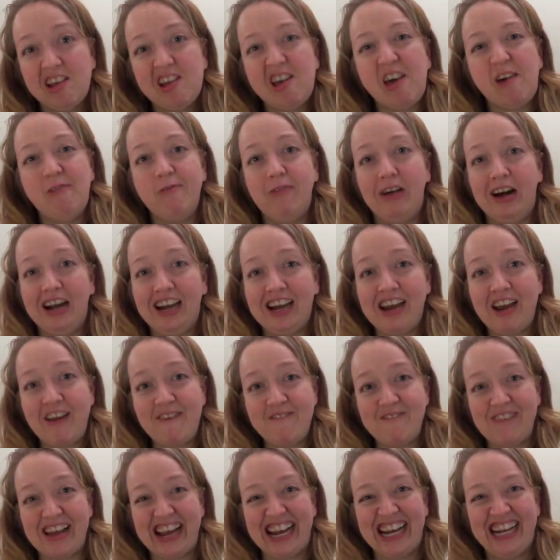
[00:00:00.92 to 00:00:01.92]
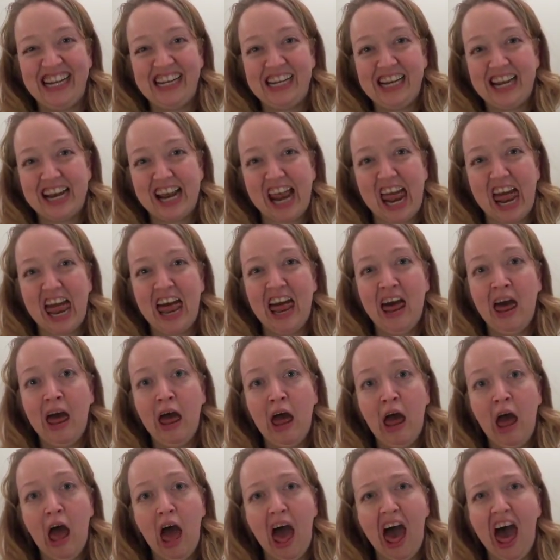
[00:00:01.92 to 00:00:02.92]
Good morning, Mishika.
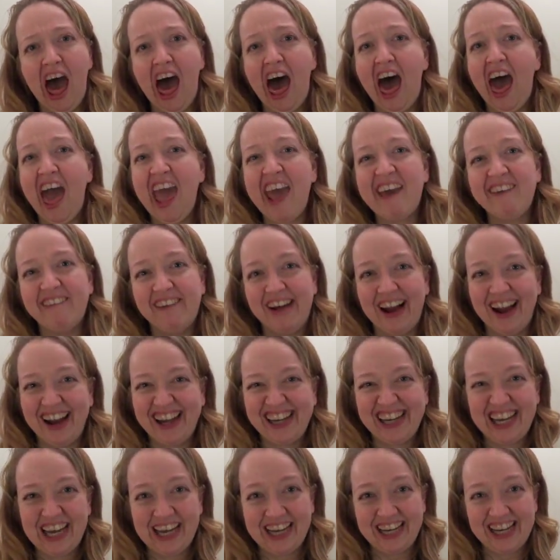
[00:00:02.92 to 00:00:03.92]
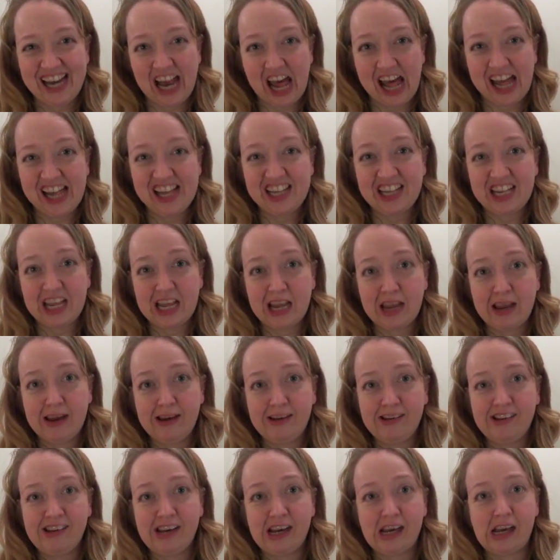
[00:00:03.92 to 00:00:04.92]
I wanted to talk to
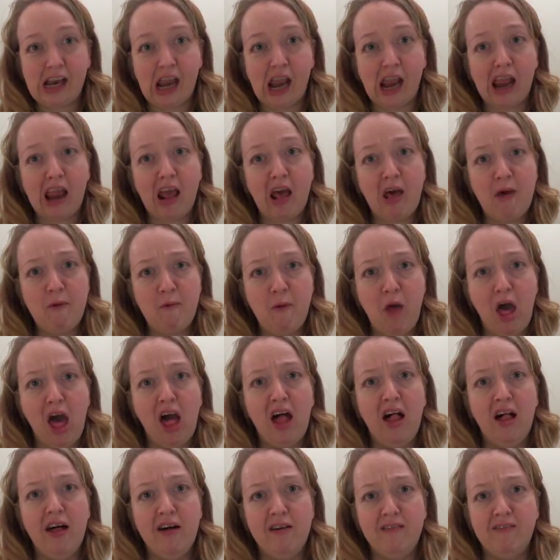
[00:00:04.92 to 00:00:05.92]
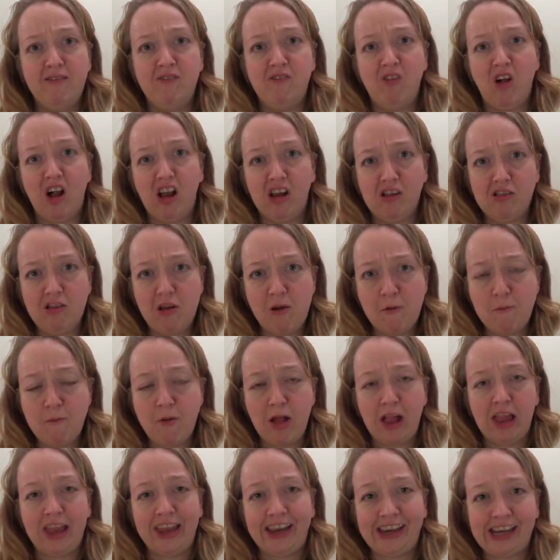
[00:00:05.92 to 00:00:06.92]
you today about
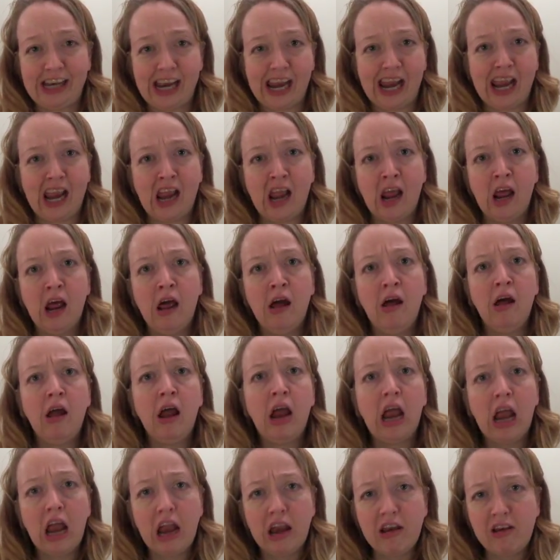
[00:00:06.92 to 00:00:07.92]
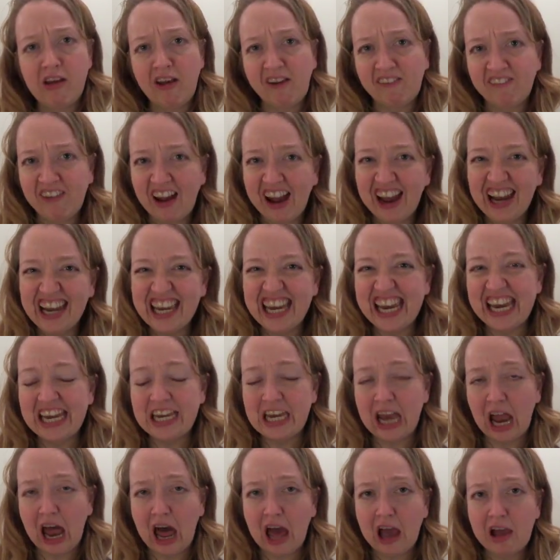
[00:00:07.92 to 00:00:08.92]
vulnerability. And I wanted
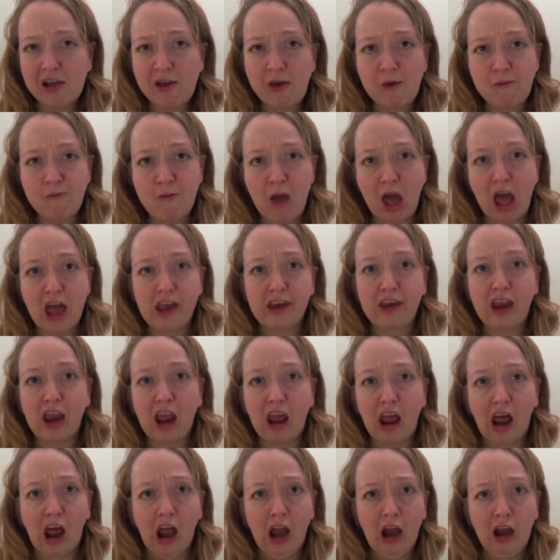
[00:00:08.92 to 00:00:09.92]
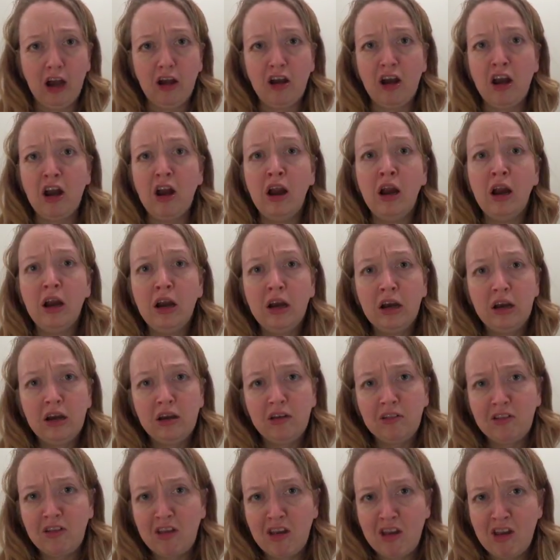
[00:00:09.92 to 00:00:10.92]
to talk about it on
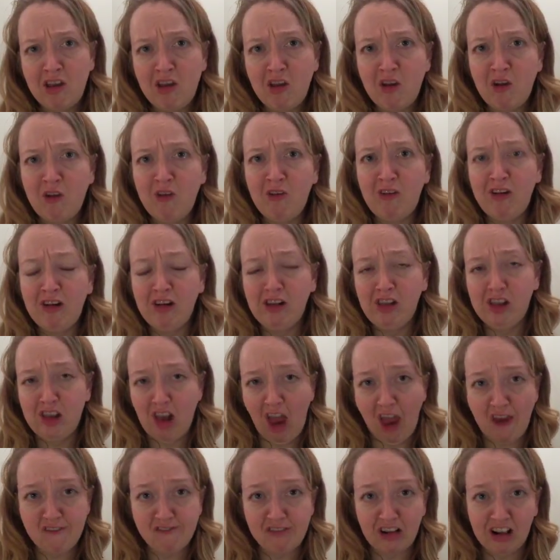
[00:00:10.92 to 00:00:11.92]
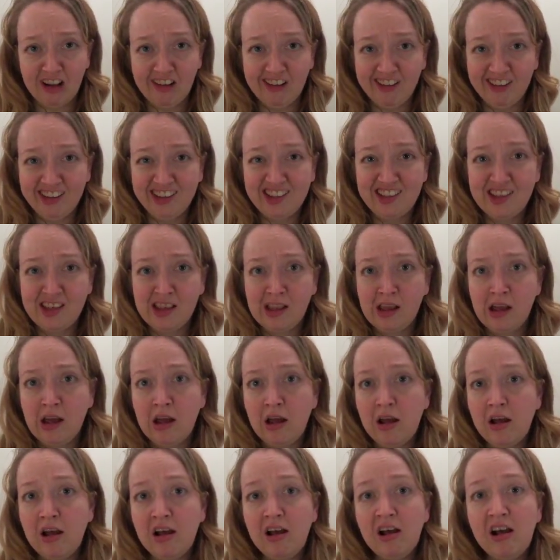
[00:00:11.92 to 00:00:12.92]
two levels.
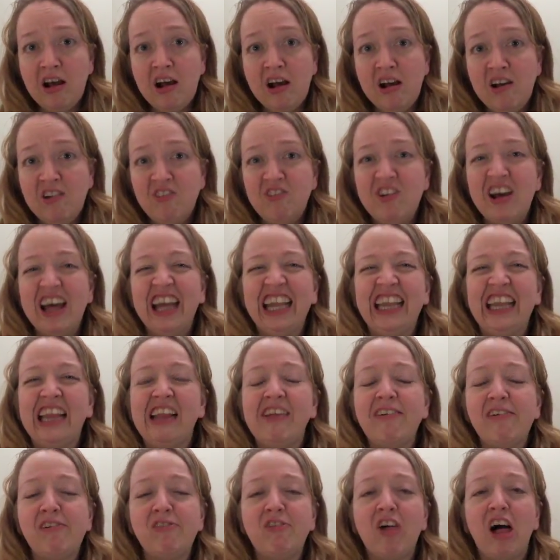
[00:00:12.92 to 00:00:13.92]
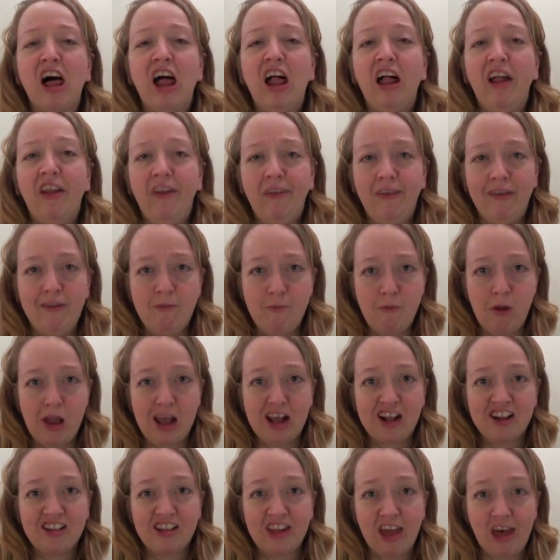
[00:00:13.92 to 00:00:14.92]
First of all, on the
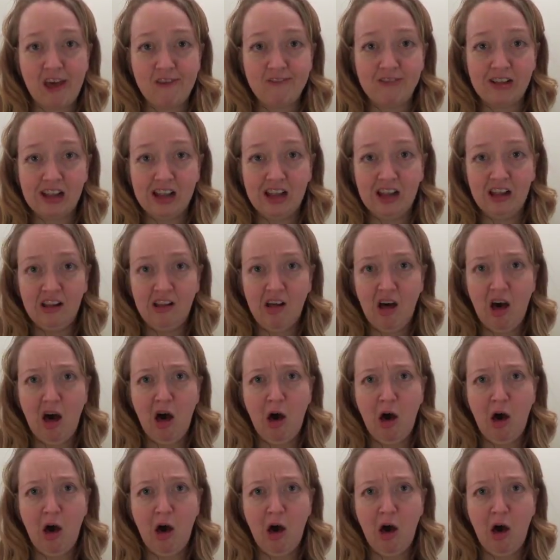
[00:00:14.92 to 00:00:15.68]
big level,